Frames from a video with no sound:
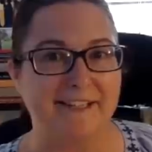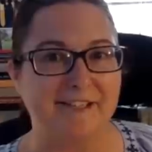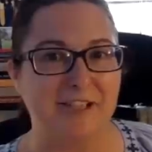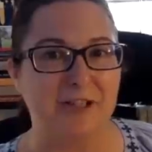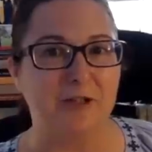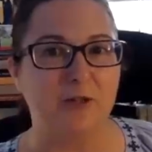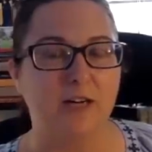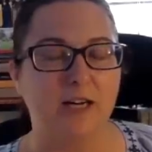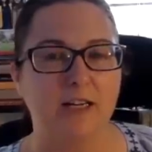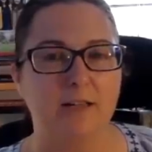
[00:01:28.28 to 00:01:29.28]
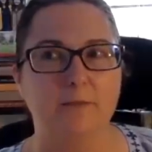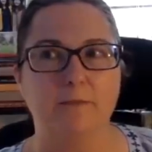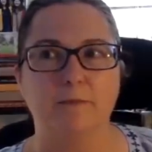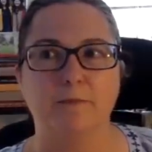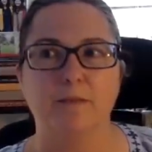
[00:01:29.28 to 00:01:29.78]
so um,
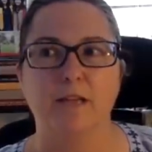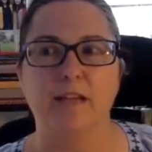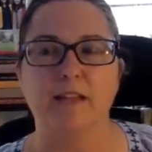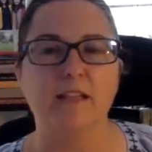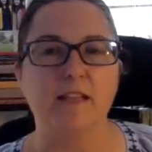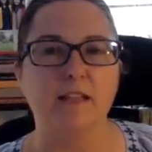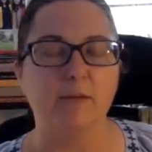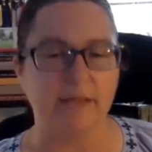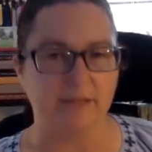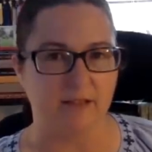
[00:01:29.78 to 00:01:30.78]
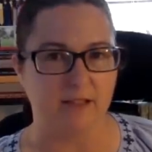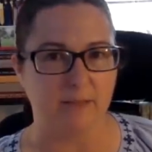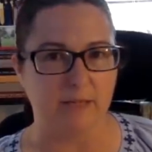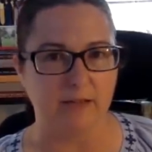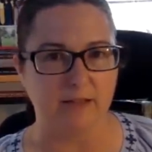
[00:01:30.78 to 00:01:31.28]
I think I think we have to think
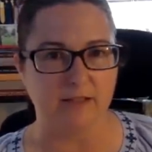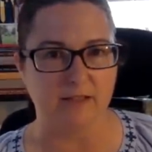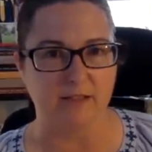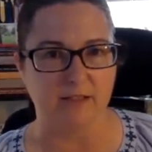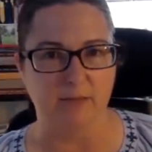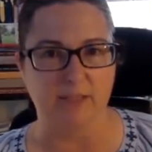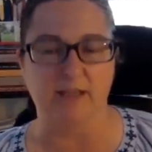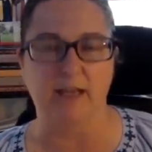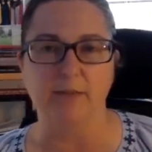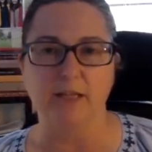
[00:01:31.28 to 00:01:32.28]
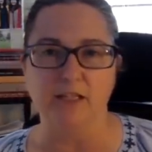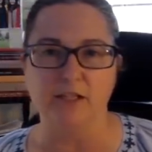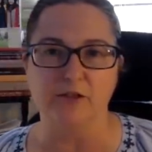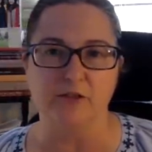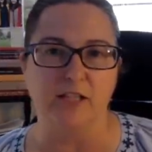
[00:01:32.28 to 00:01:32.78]
about this in, in ways. I'm going to
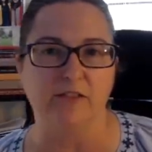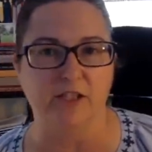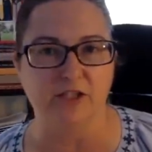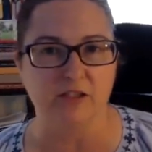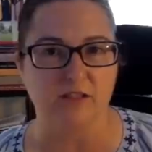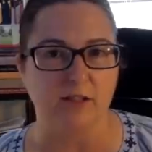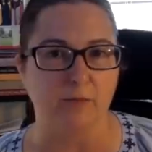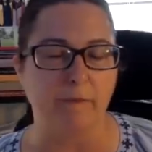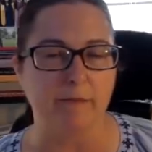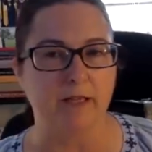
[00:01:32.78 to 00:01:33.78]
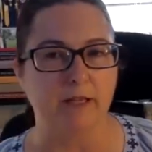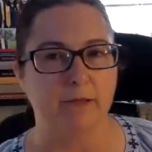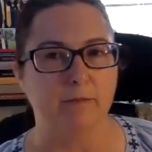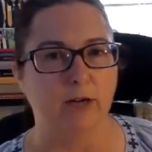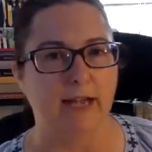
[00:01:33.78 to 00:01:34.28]
use definitions that are probably a bit
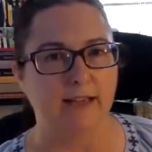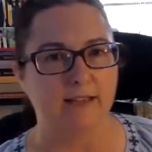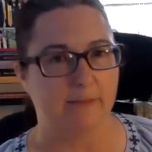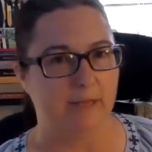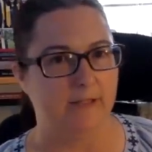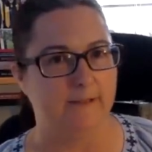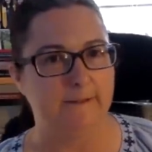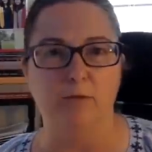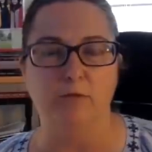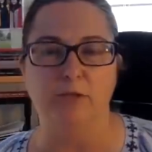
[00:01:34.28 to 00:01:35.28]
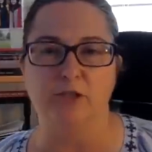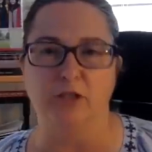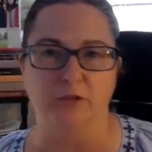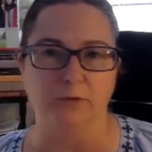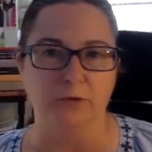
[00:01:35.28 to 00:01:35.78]
more academic, which
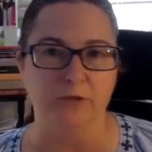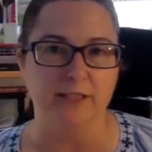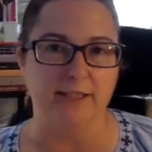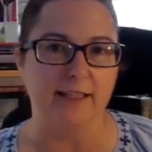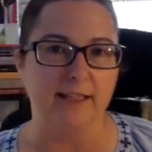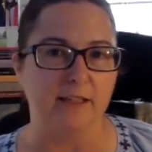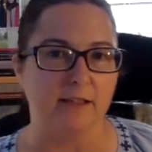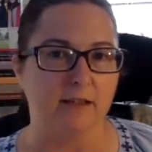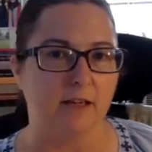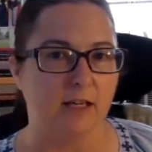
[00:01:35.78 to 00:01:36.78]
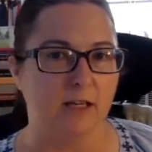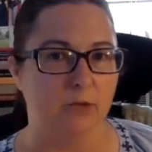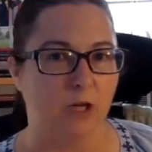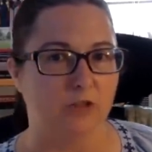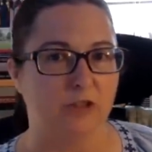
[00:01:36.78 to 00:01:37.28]
are rooted in um,
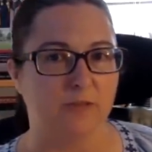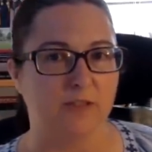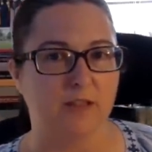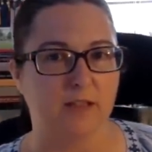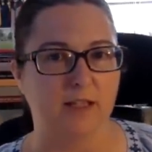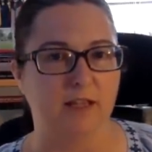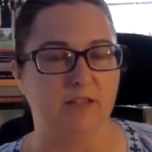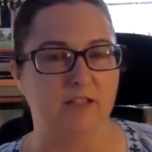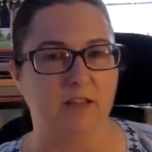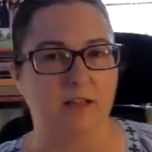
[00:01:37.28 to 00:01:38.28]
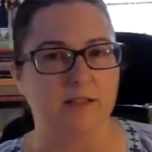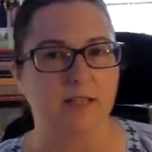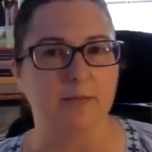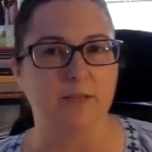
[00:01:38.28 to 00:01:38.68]
long-term study of these concepts,